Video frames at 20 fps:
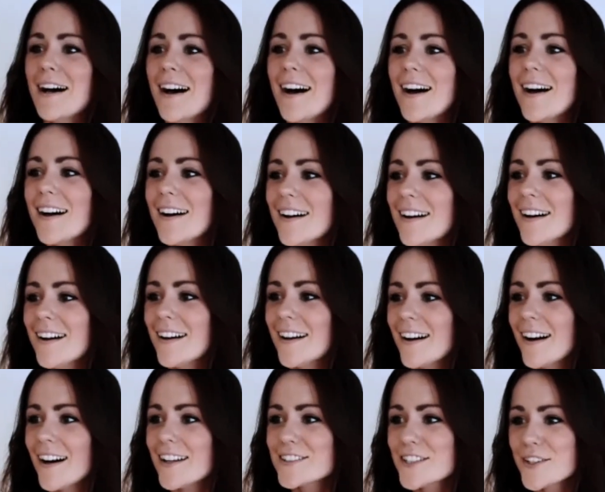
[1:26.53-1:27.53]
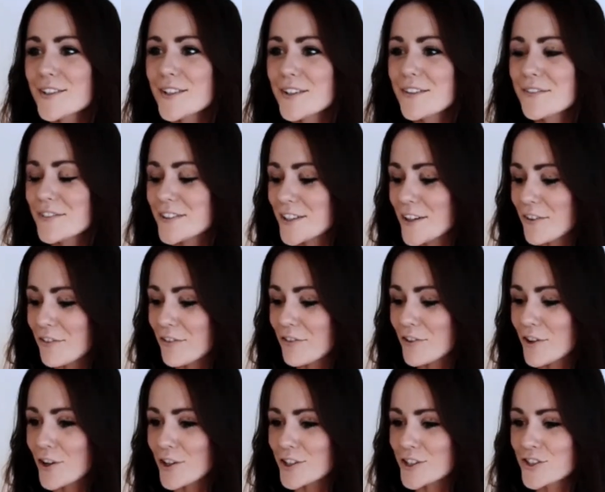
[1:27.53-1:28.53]
Uh, I don't even know if I've
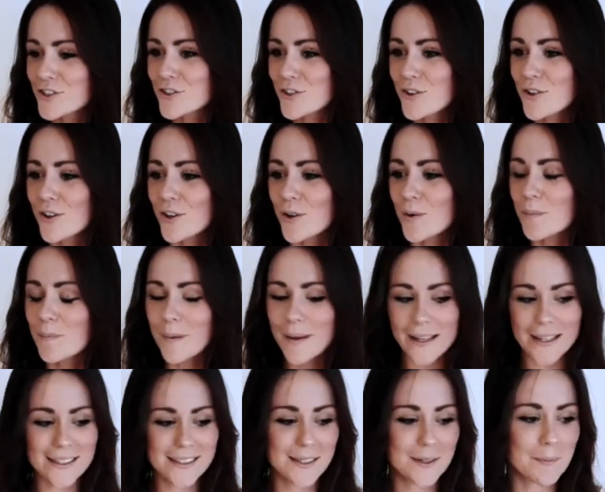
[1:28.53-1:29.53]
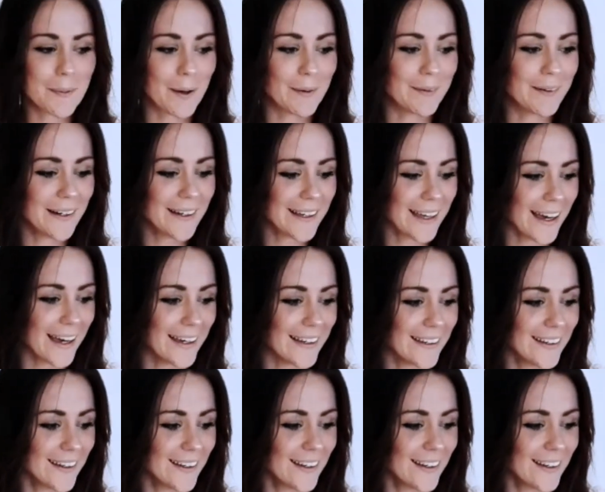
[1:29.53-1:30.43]
got a straw. Peas in a bowl. Okay.